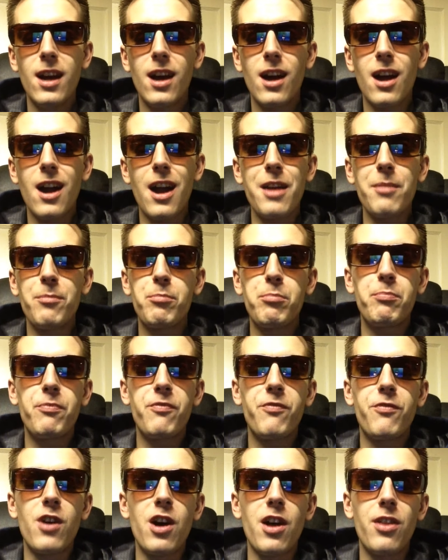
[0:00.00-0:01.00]
alright,
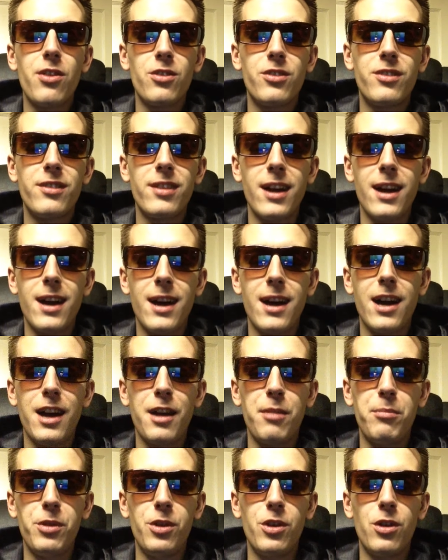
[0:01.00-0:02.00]
father
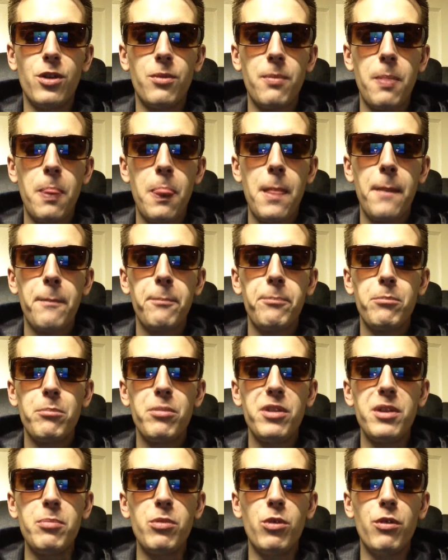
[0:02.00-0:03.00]
time, you know.
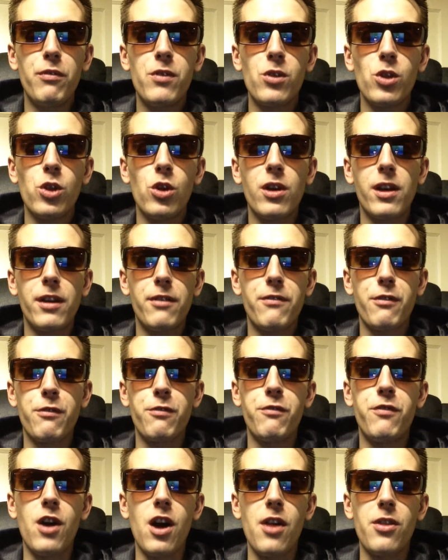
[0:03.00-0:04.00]
People, if you're looking for
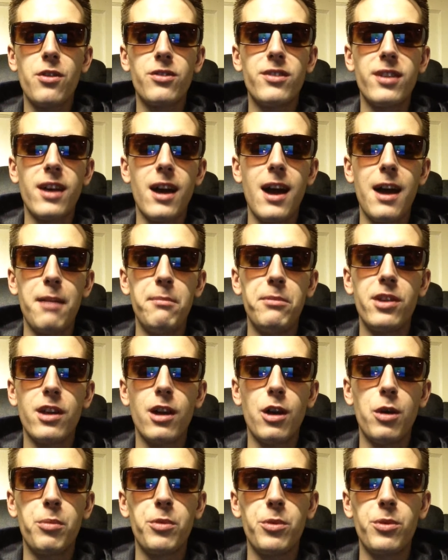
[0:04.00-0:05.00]
father time to
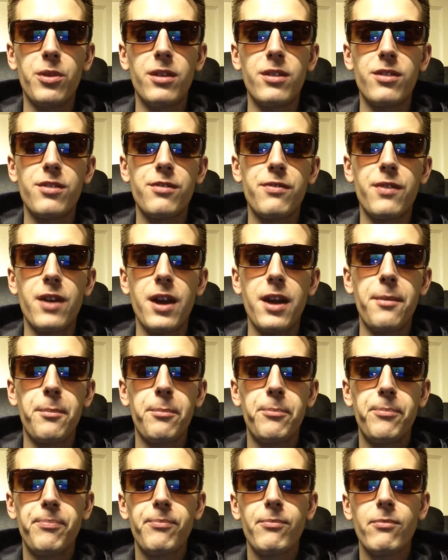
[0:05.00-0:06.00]
help you in this fight
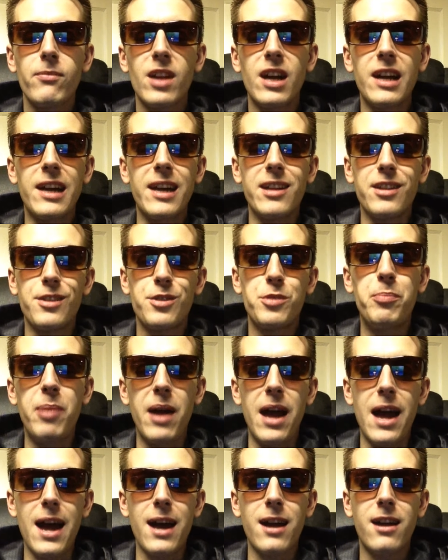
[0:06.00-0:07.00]
against
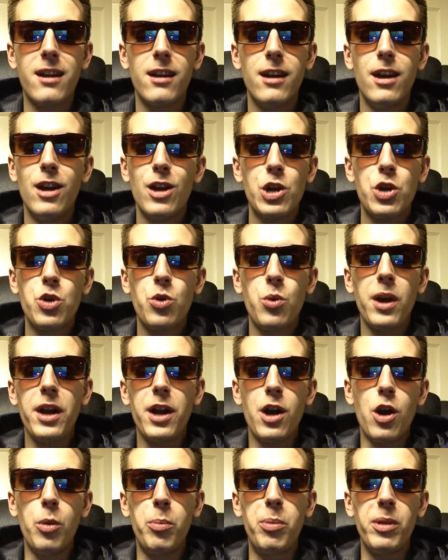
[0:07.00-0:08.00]
Pac,
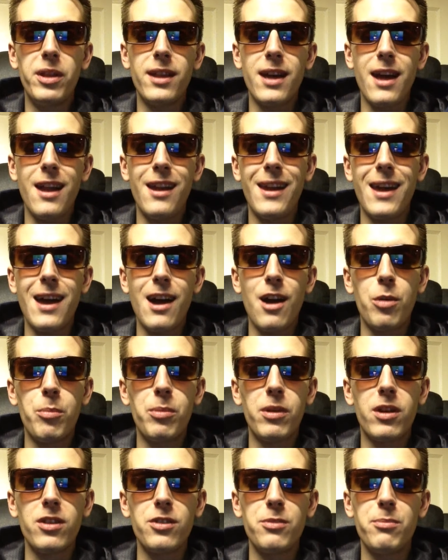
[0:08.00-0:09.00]
quit hoping that now
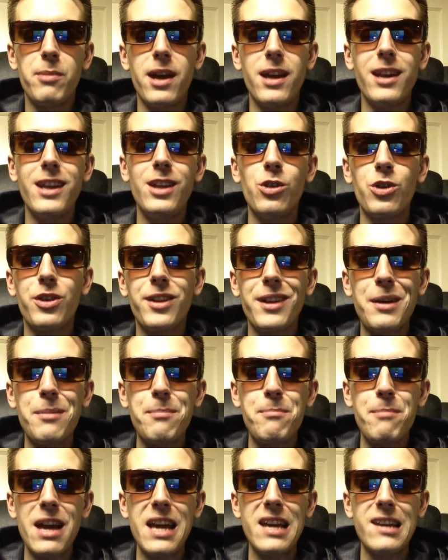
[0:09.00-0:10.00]
because Manny looked
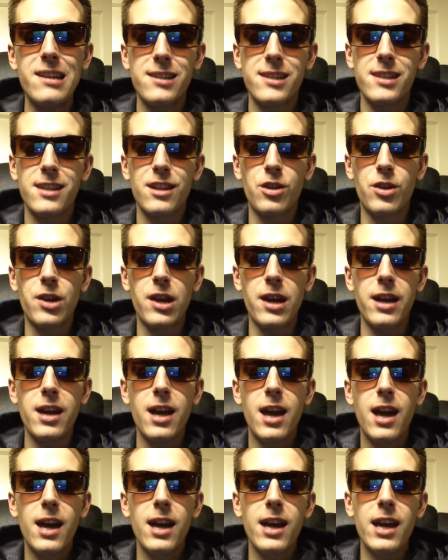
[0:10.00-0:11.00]
amazing, okay?
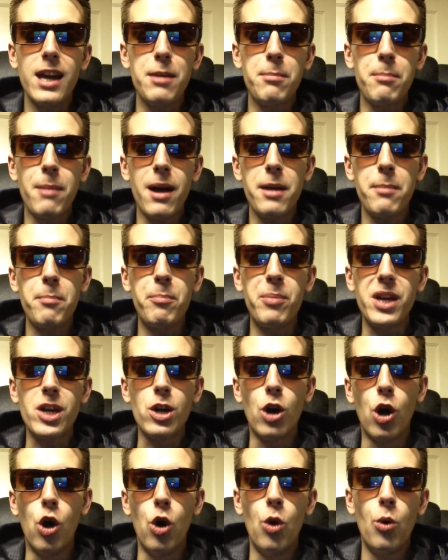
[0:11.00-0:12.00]
He might
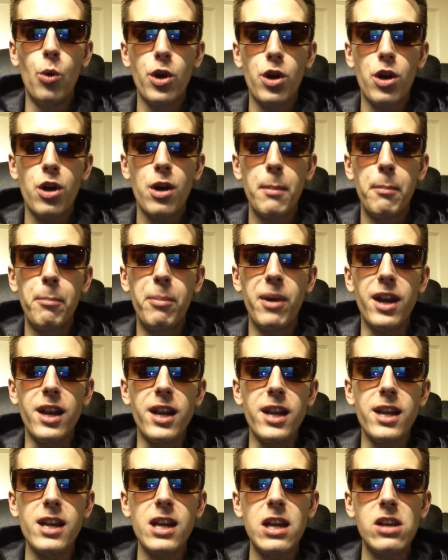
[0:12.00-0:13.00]
be older, but
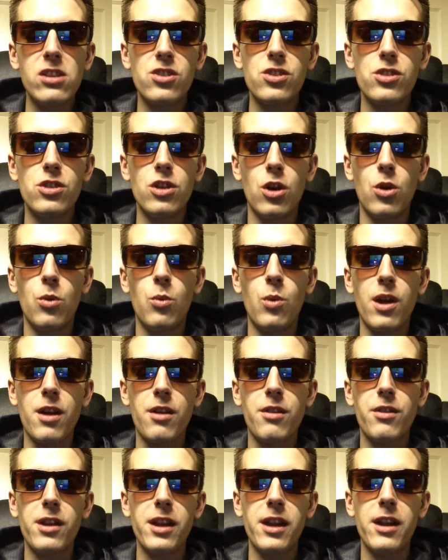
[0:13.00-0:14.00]
he is
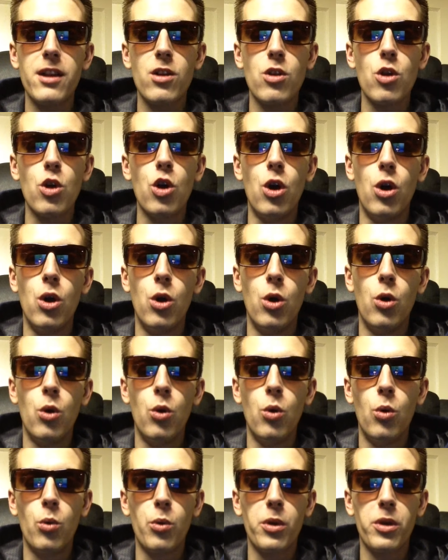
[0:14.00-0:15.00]
nowhere near
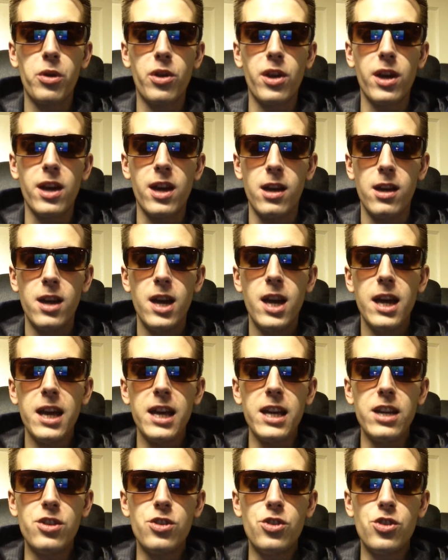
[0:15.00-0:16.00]
old, okay?
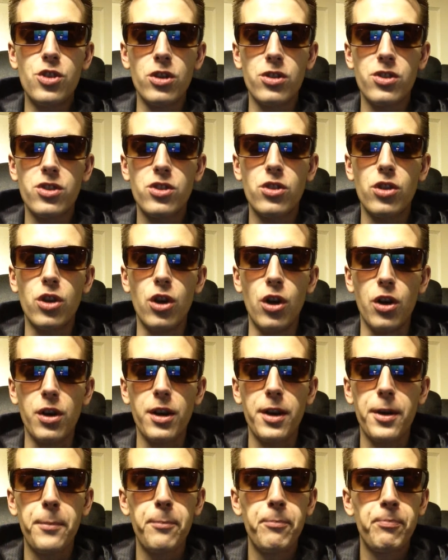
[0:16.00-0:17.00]
He just
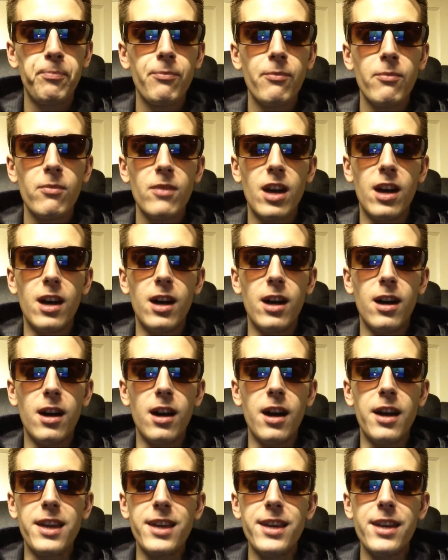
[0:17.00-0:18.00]
took uh,
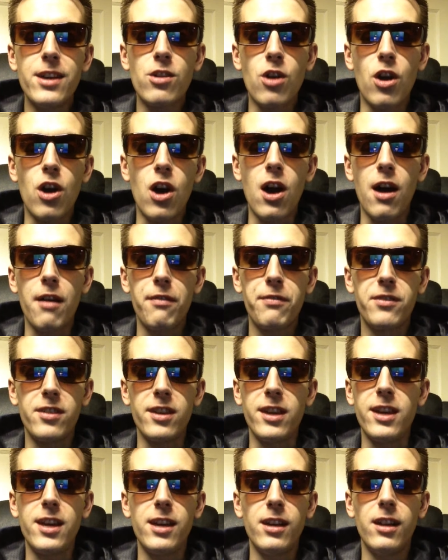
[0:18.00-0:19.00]
a year off
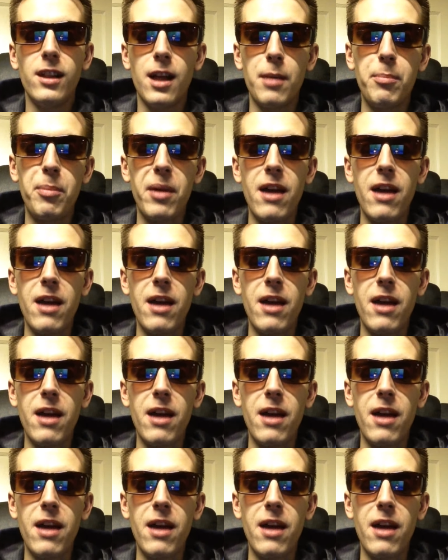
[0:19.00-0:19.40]
to heal up